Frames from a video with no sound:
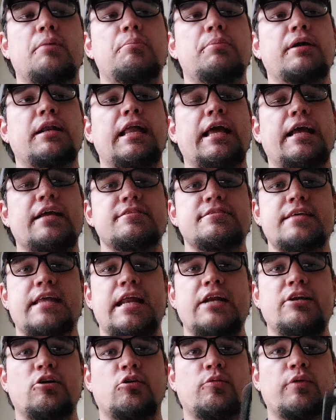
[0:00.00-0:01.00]
But like I said,
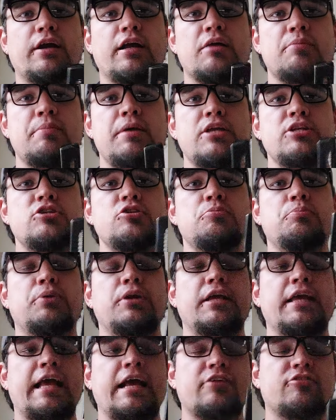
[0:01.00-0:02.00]
I don't recommend you
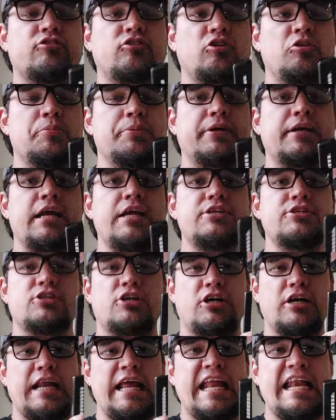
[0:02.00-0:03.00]
putting extra
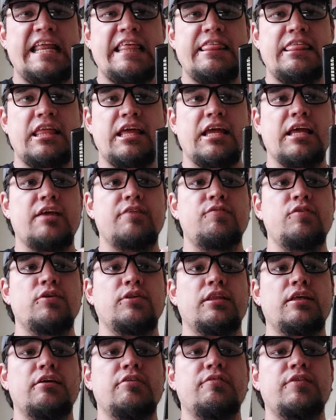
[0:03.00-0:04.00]
lubrication on anything if you
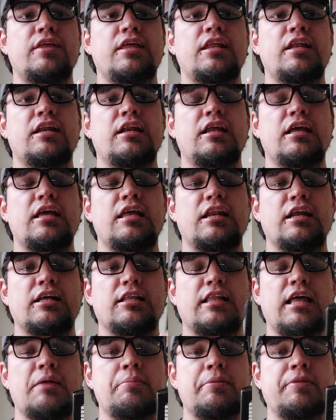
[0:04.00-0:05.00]
live in a
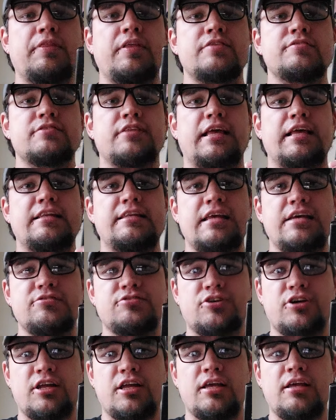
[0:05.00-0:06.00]
climate that's like
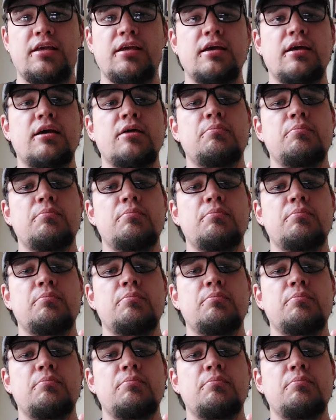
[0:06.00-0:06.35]
deserty,